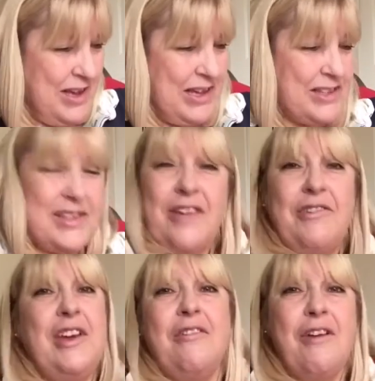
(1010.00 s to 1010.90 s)
It's so
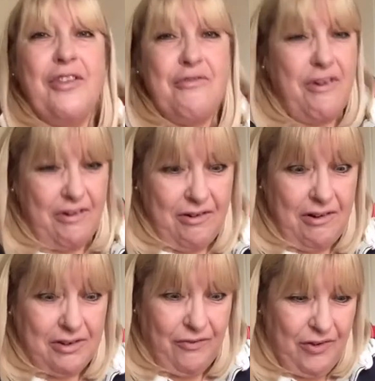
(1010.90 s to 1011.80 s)
cute. I threw it
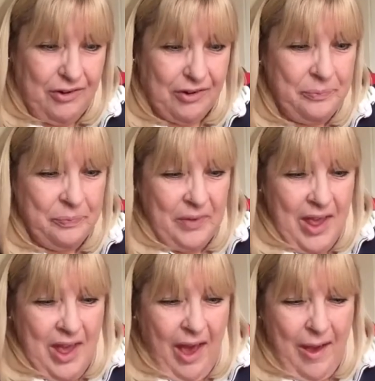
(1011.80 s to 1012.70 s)
across the floor.
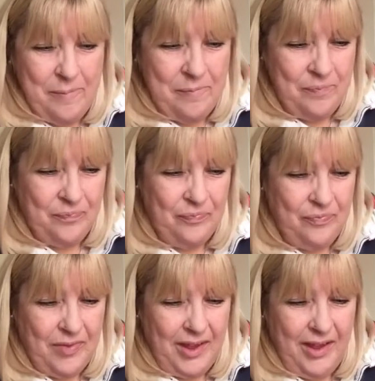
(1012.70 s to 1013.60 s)
I
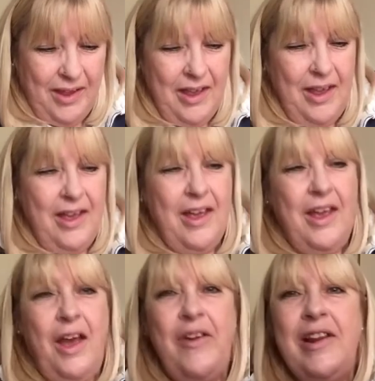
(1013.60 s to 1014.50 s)

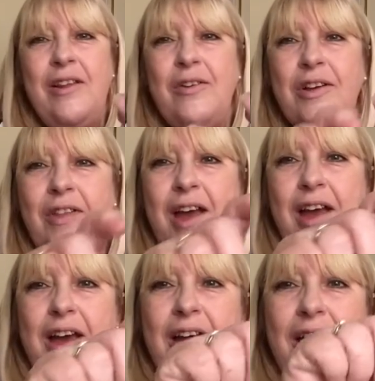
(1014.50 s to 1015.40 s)
mean, look at
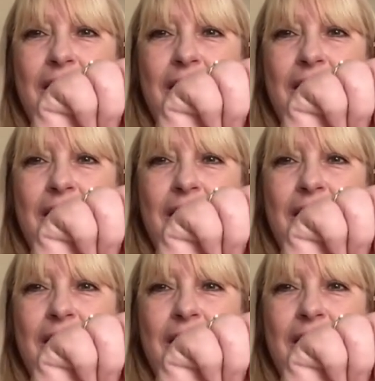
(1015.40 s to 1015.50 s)
that.